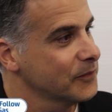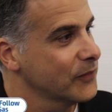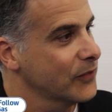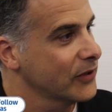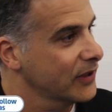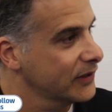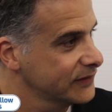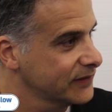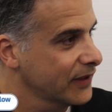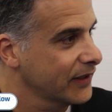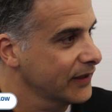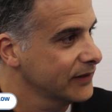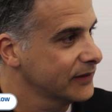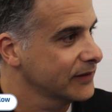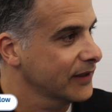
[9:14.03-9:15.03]
on our
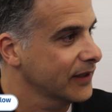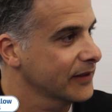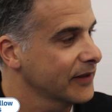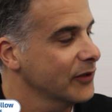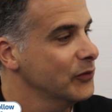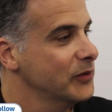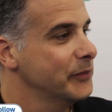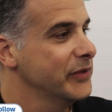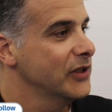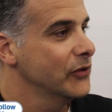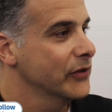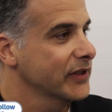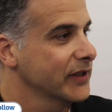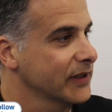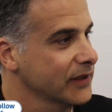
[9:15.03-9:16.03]
side, and they will be
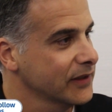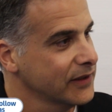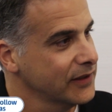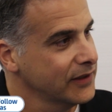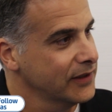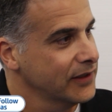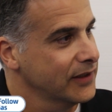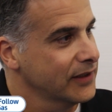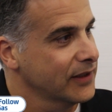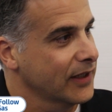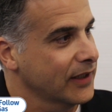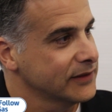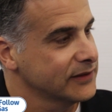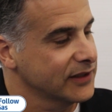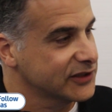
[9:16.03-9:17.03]
looking
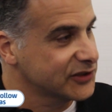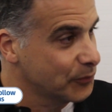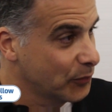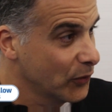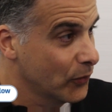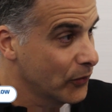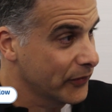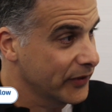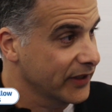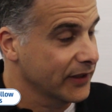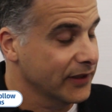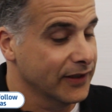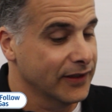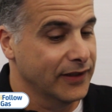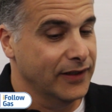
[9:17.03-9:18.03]
and
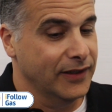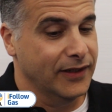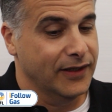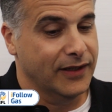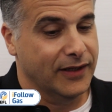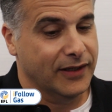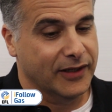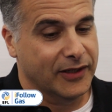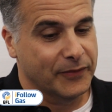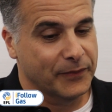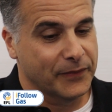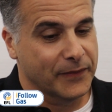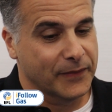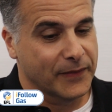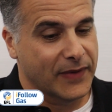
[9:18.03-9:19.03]
exploring
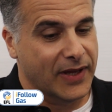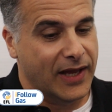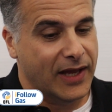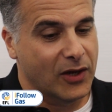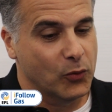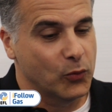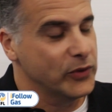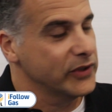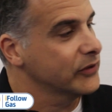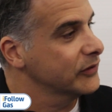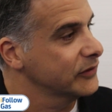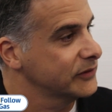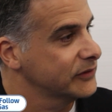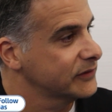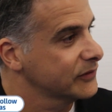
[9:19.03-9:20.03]
how we
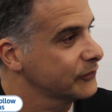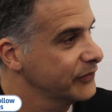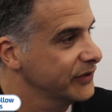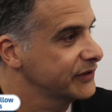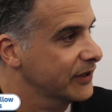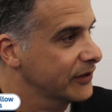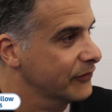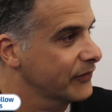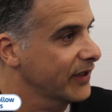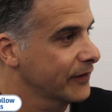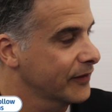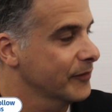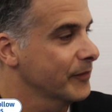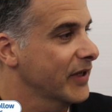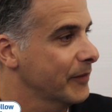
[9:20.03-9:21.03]
could
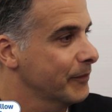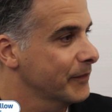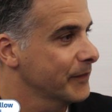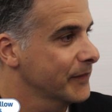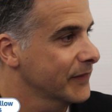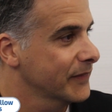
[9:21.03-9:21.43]
regenerate the MEM.